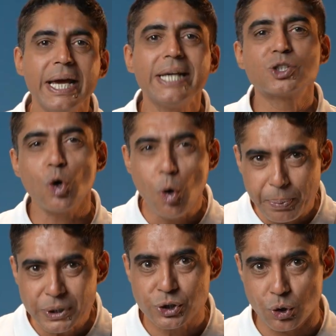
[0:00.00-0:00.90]
It's
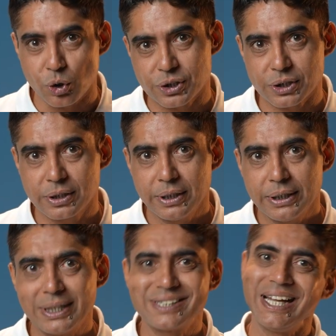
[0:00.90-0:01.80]
open source.
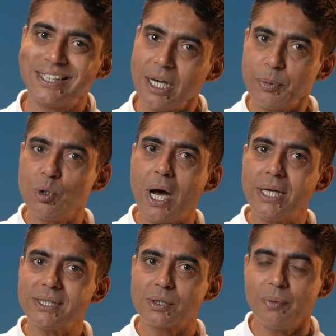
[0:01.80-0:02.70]
The setup, you
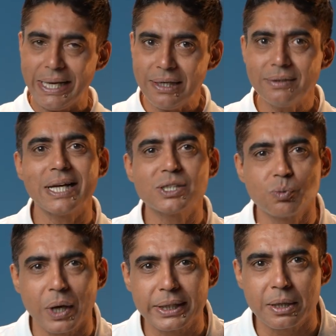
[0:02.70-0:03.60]
ask? Well, that's
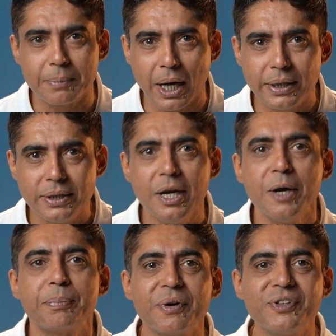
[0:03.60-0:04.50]
one command.
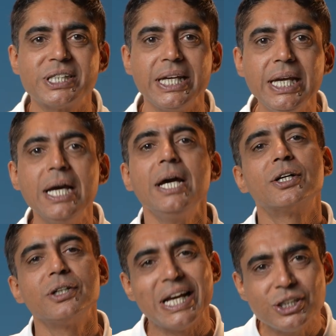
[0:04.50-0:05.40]
Privacy,
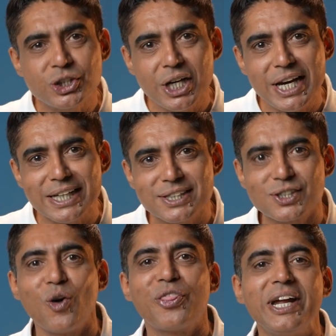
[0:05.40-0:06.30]

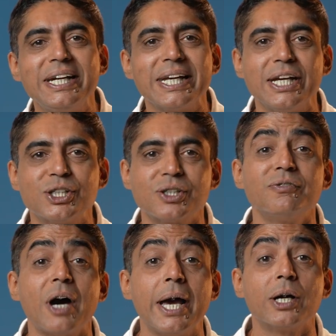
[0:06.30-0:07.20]
credential-less
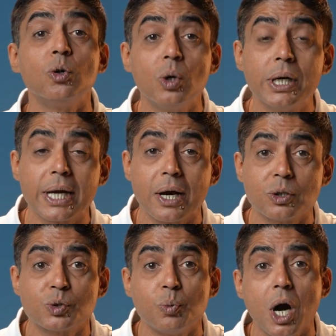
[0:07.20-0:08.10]
authentication via Google
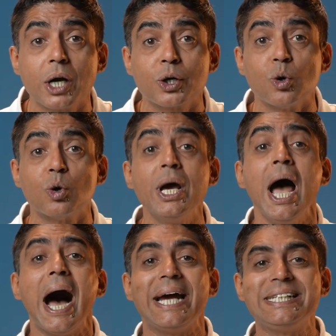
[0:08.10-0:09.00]
Cloud's Workload
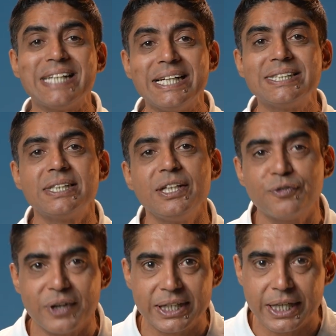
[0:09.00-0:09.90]
Identity
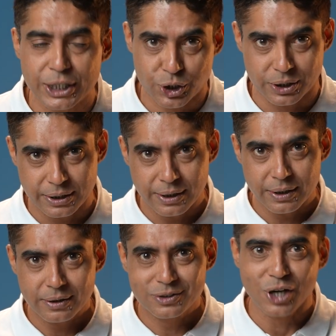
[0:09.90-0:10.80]
Federation.
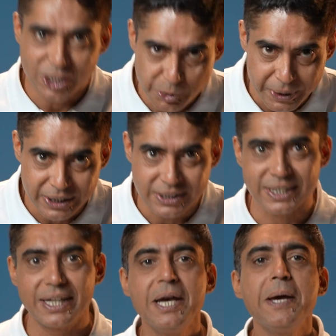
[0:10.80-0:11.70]

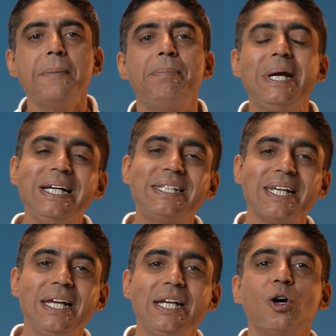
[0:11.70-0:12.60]
Transparency,
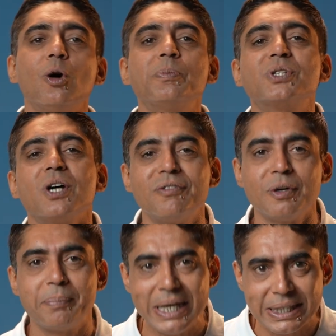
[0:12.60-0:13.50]
built-in
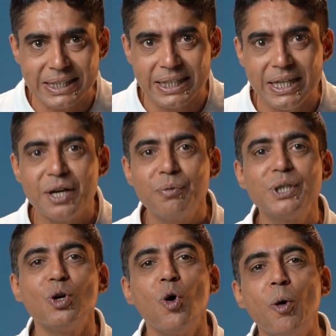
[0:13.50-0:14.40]
observability
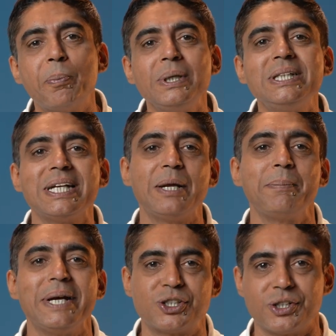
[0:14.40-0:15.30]
with open
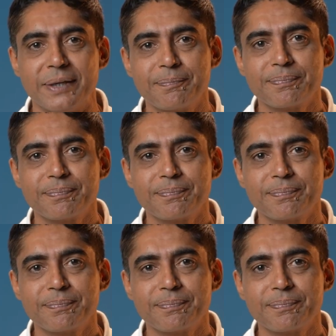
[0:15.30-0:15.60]
telemetry.